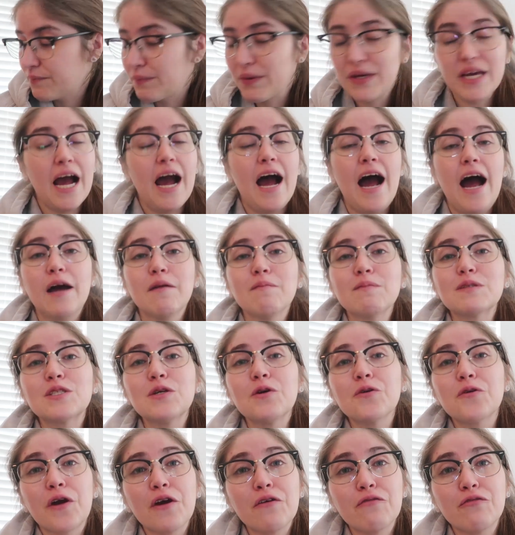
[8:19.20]
But yeah, I'm
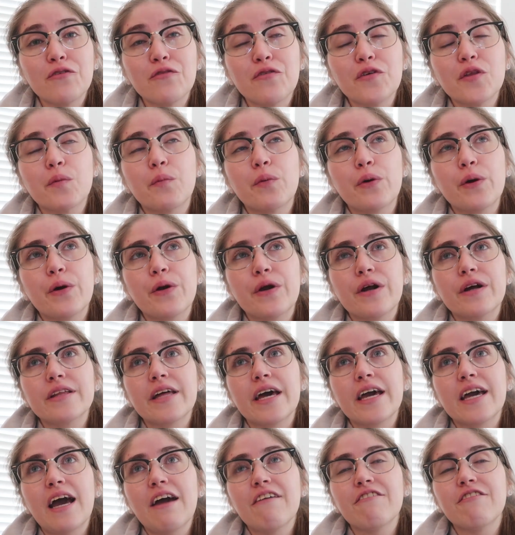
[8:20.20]
so grateful for the pre-order.
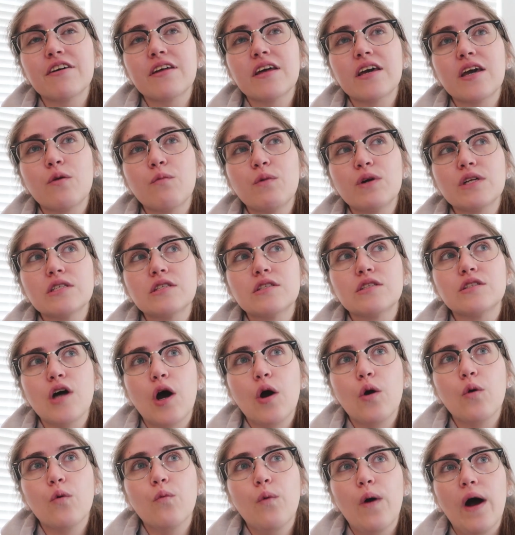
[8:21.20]
Like I feel like it went
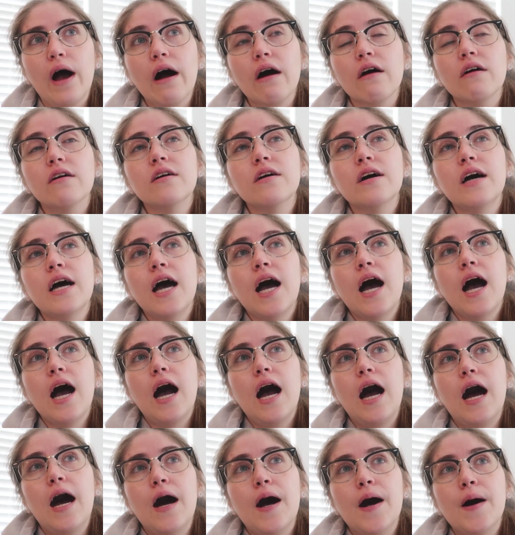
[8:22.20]
so well.
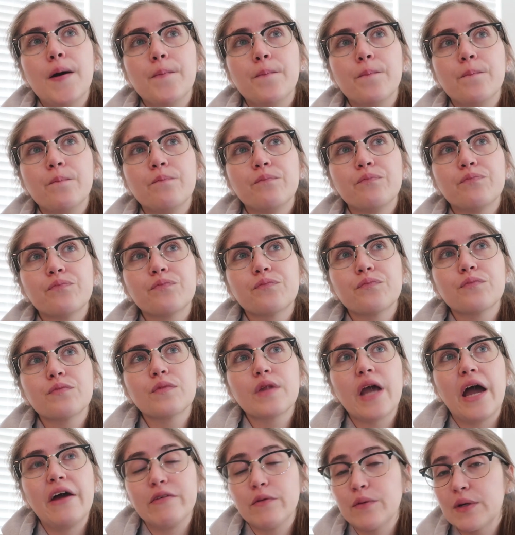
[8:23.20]
Um,
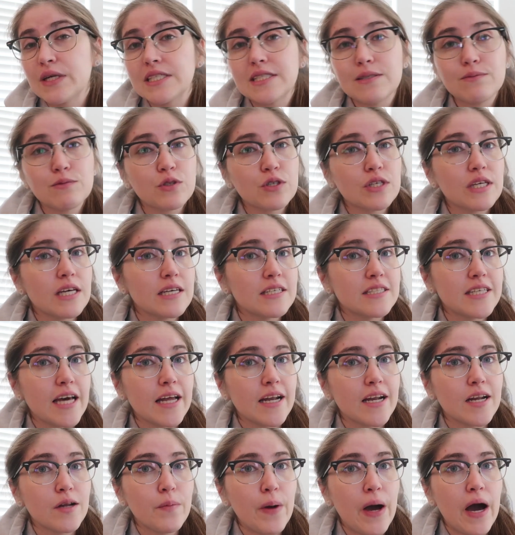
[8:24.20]
everybody seemed really
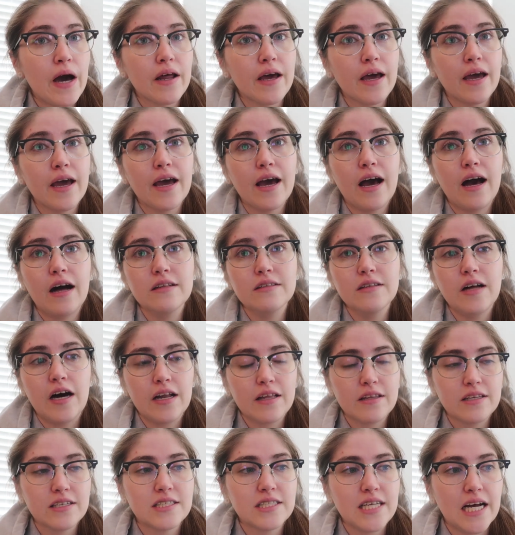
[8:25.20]
excited about it. A
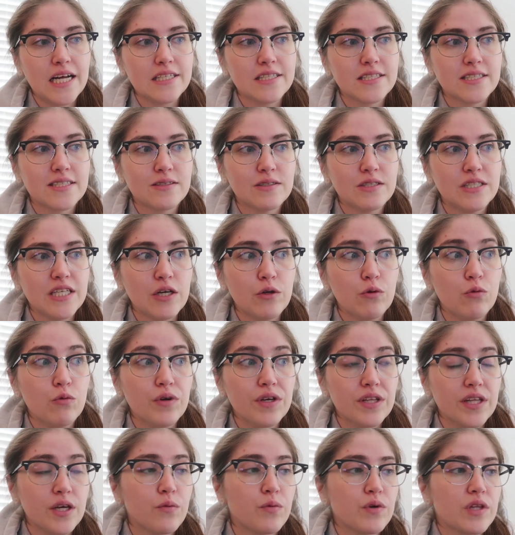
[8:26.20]
lot of the scents did
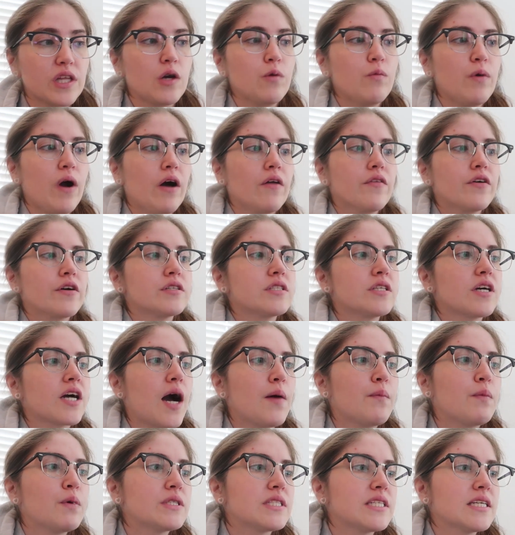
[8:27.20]
really, really well. There's a
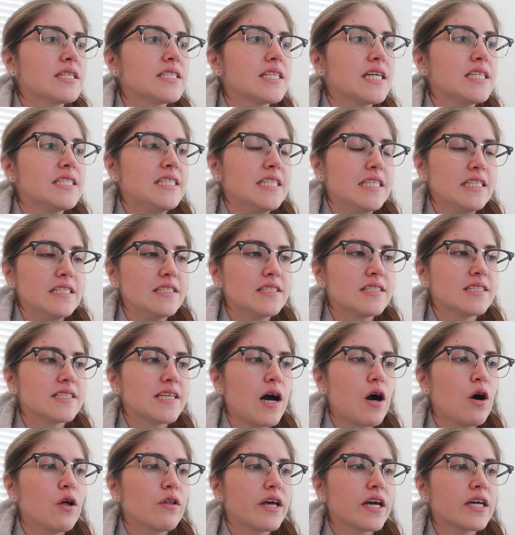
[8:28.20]
couple scents that didn't
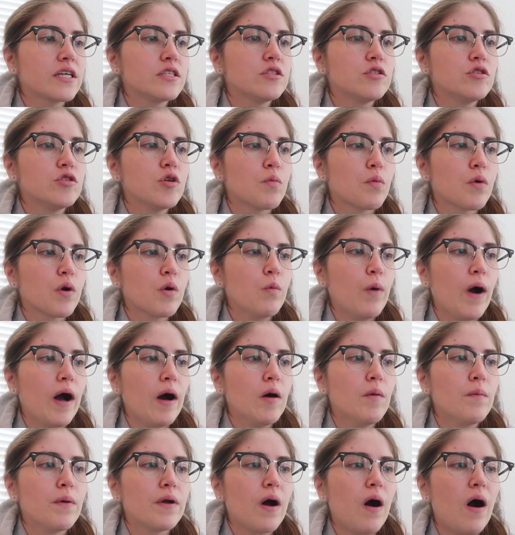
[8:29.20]
sell like super
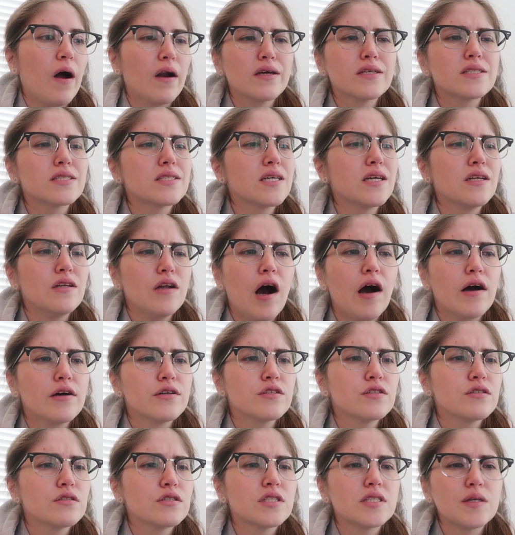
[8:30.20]
well, but honestly not
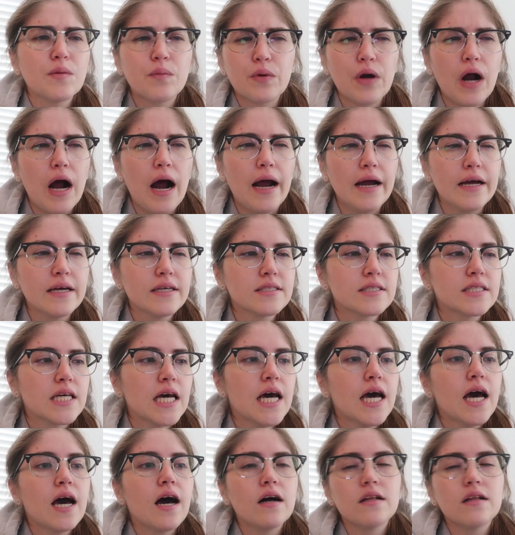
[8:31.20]
surprised.